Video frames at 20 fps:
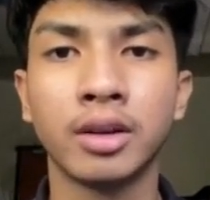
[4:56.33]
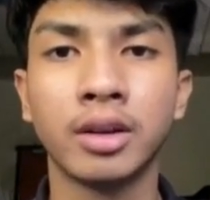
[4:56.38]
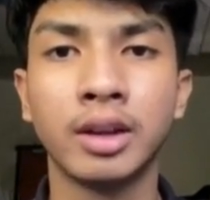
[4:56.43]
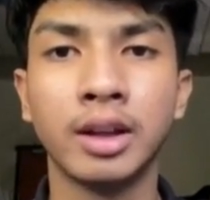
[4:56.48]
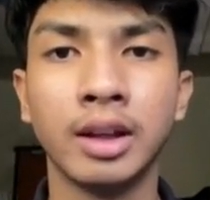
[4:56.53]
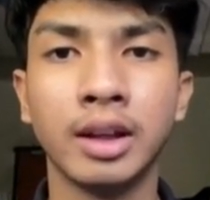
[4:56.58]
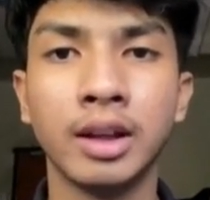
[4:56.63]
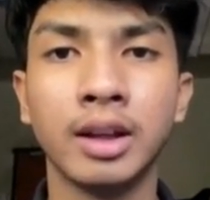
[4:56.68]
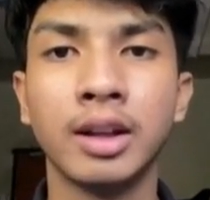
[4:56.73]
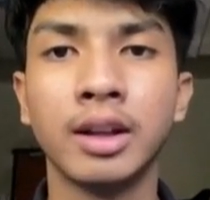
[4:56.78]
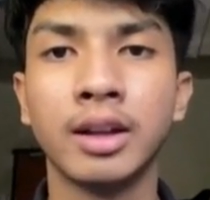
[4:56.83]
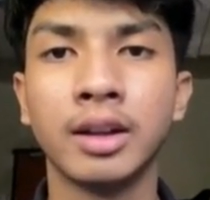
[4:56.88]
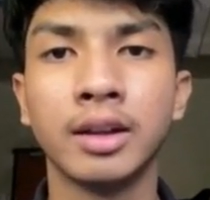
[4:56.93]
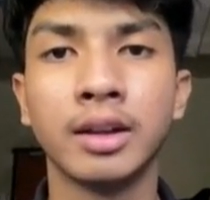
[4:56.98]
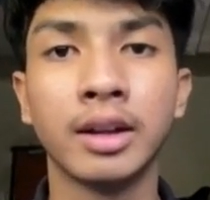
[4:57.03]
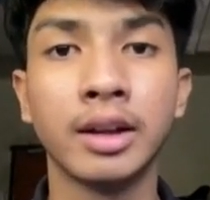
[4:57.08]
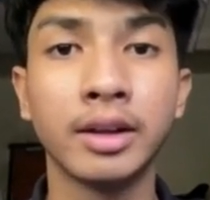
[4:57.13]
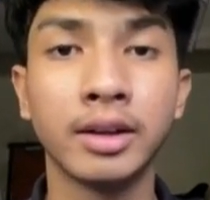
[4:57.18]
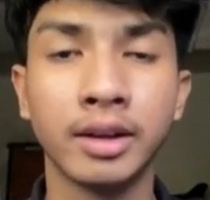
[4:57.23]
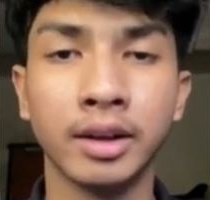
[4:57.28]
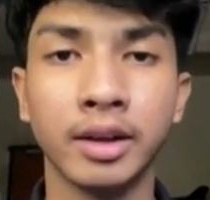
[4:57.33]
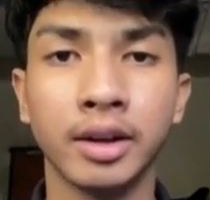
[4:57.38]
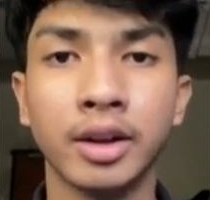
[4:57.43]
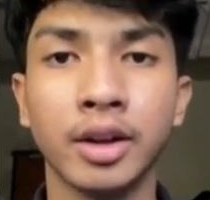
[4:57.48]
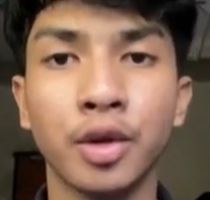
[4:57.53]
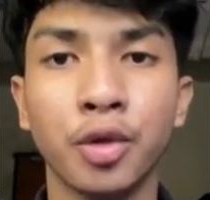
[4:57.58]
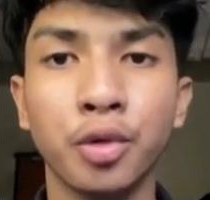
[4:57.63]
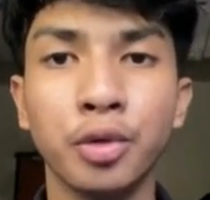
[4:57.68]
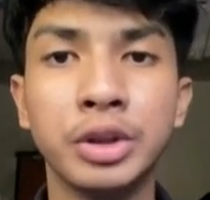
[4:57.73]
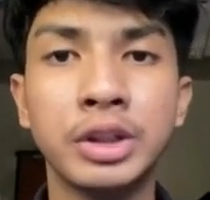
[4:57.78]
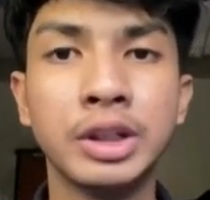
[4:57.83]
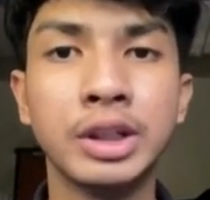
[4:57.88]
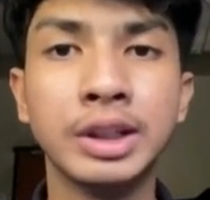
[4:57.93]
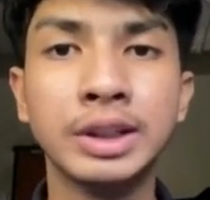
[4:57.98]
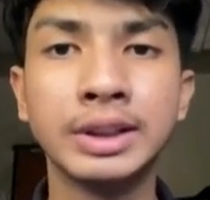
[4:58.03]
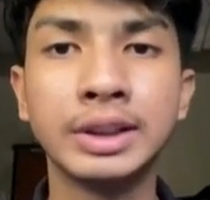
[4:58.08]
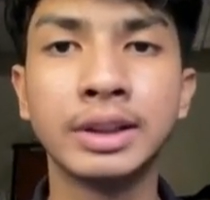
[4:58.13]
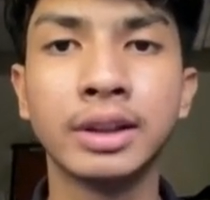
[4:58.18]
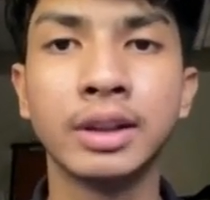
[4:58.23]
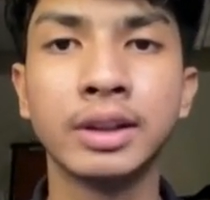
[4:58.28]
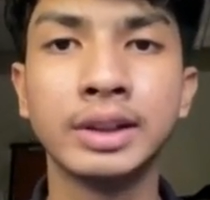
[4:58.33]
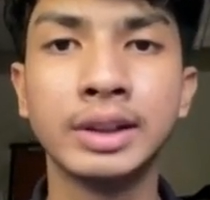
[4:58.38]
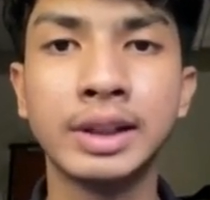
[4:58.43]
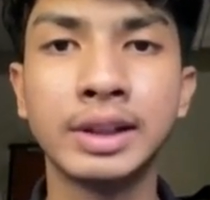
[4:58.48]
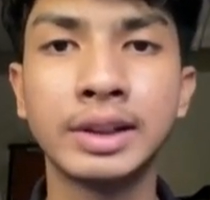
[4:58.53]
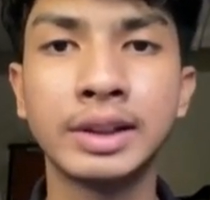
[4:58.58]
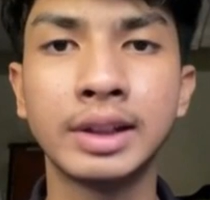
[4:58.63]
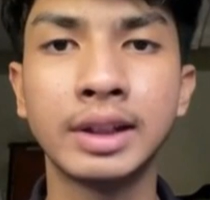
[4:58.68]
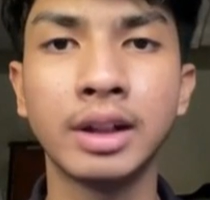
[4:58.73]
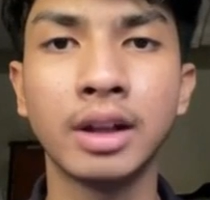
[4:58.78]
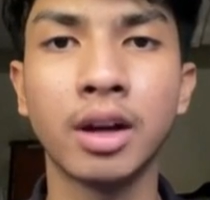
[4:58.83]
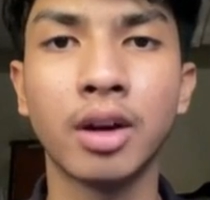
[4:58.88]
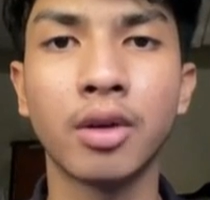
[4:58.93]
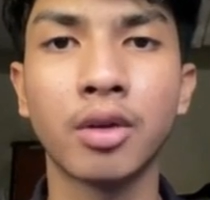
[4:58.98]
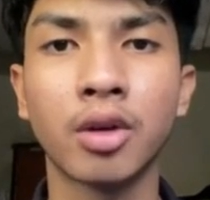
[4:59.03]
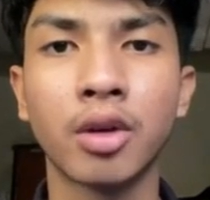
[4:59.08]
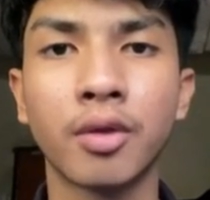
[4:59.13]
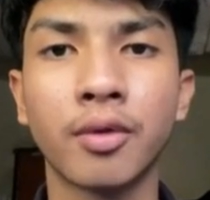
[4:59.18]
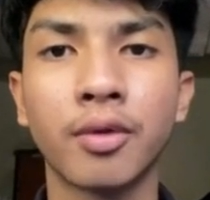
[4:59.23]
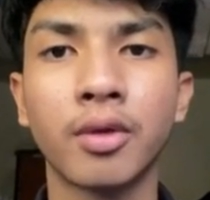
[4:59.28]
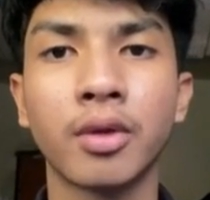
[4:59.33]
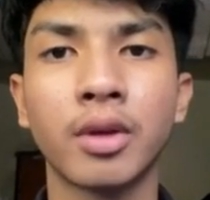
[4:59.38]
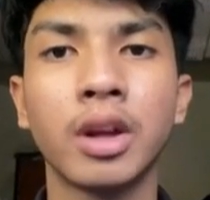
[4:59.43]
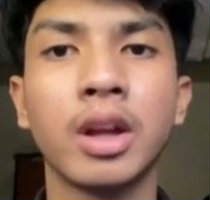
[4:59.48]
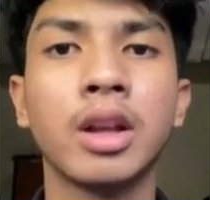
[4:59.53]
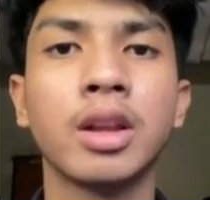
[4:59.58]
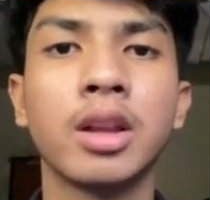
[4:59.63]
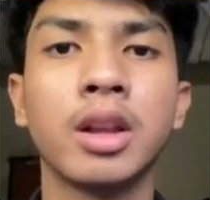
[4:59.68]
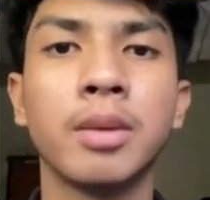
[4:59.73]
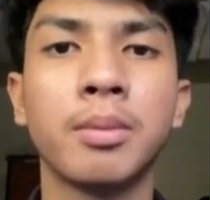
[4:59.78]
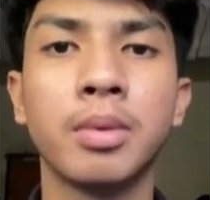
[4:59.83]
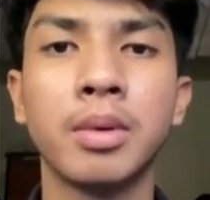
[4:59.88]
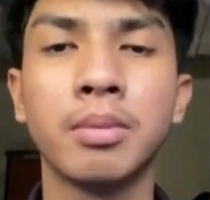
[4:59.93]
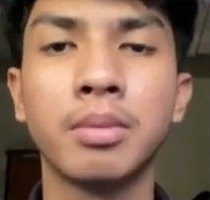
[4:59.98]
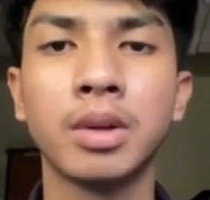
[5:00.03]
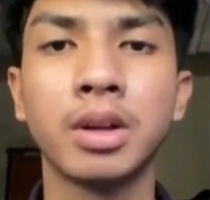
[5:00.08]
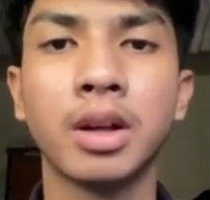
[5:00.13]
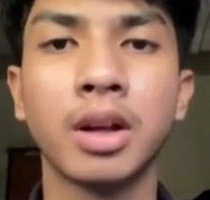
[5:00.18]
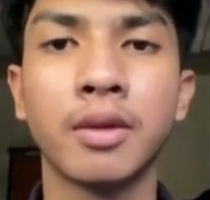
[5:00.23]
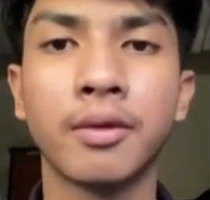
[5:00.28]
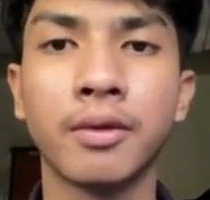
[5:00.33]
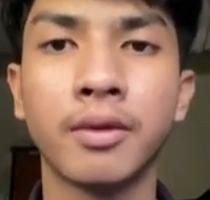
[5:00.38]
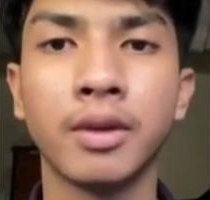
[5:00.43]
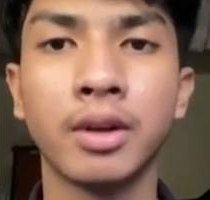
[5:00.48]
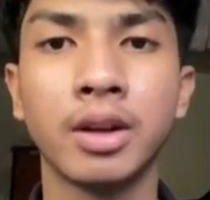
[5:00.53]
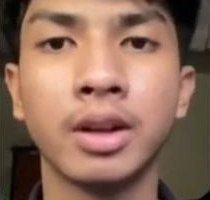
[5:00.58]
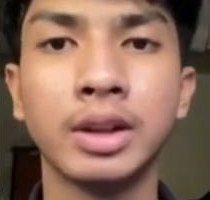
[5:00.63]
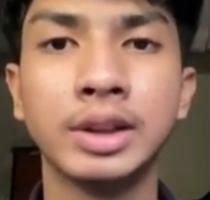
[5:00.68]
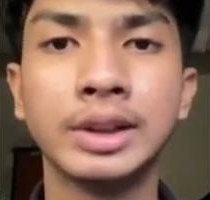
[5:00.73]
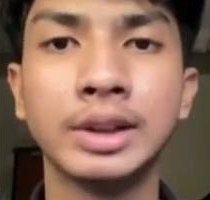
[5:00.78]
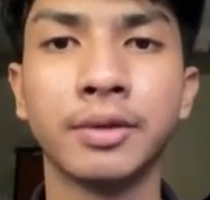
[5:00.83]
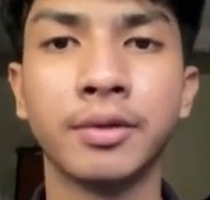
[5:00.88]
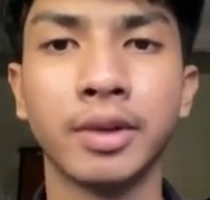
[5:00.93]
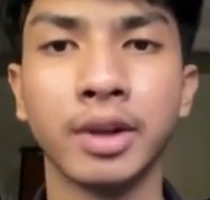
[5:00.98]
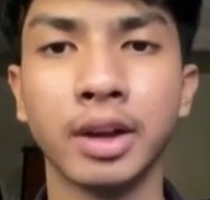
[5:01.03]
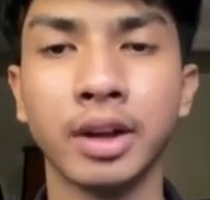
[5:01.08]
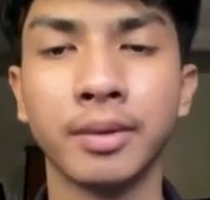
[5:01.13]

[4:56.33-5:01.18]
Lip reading: till 19, which is 60 out of 80 people that fill this survey.